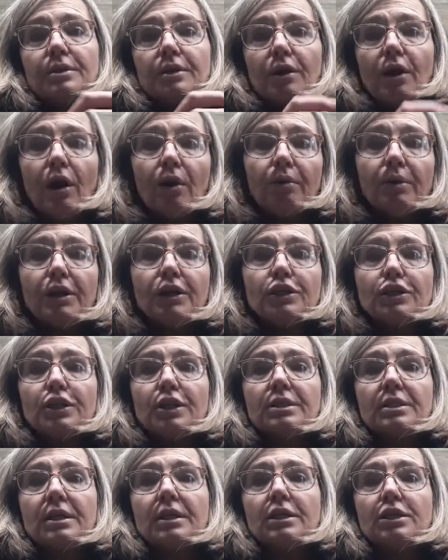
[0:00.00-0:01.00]
the
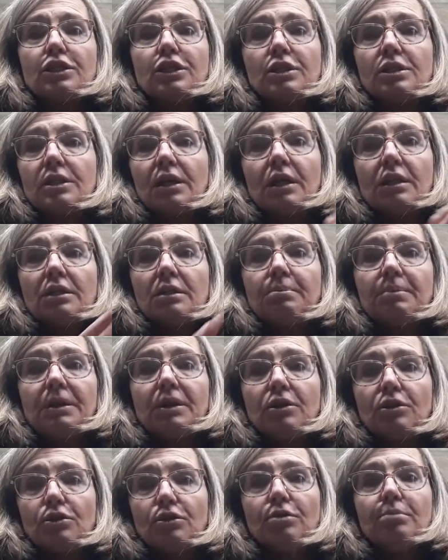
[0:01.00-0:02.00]
oranges, and it's just going to
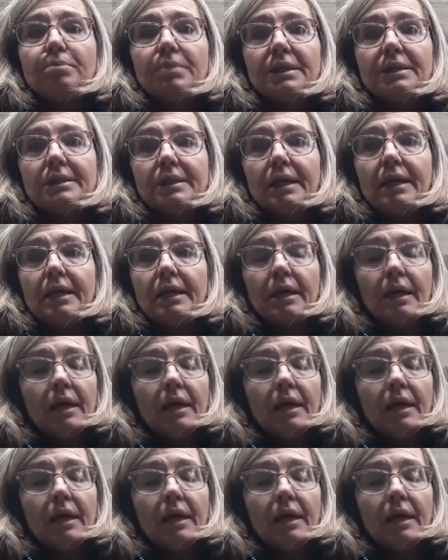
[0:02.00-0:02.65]
be too busy.